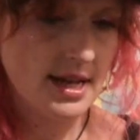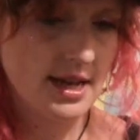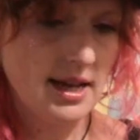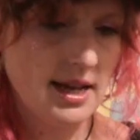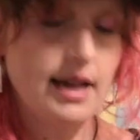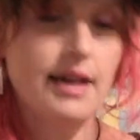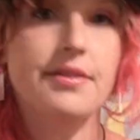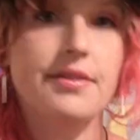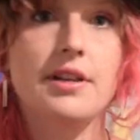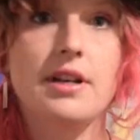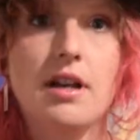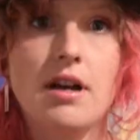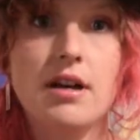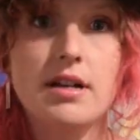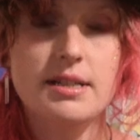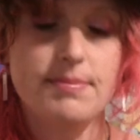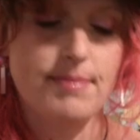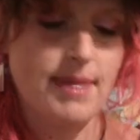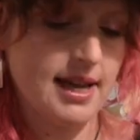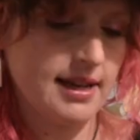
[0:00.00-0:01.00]
And the
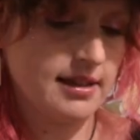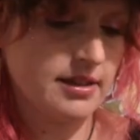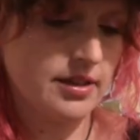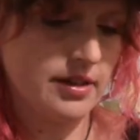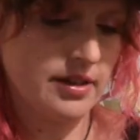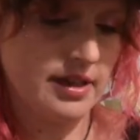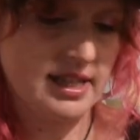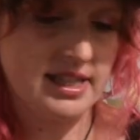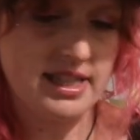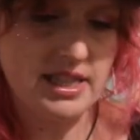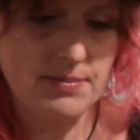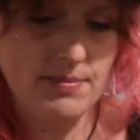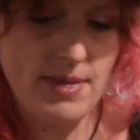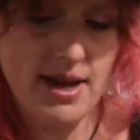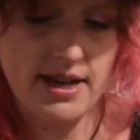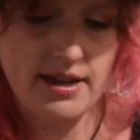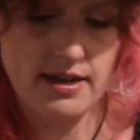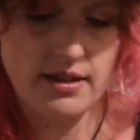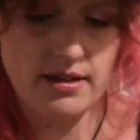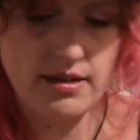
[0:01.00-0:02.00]
last pack, so this is
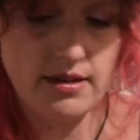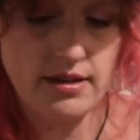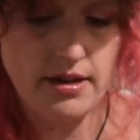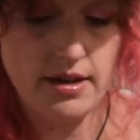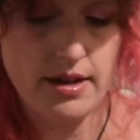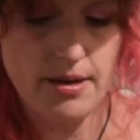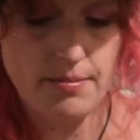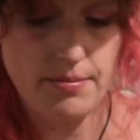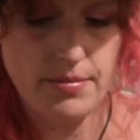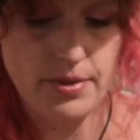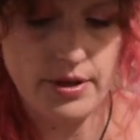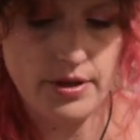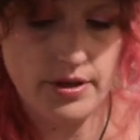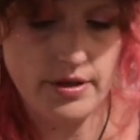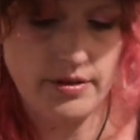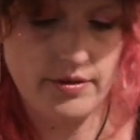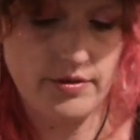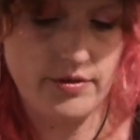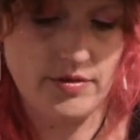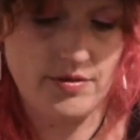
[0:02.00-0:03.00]
pack number
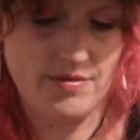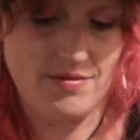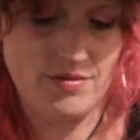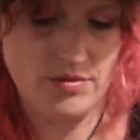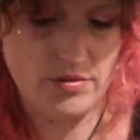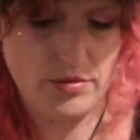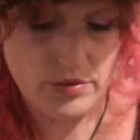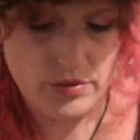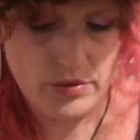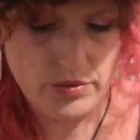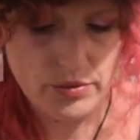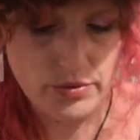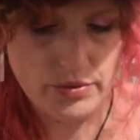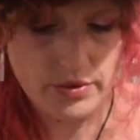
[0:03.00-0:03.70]
4.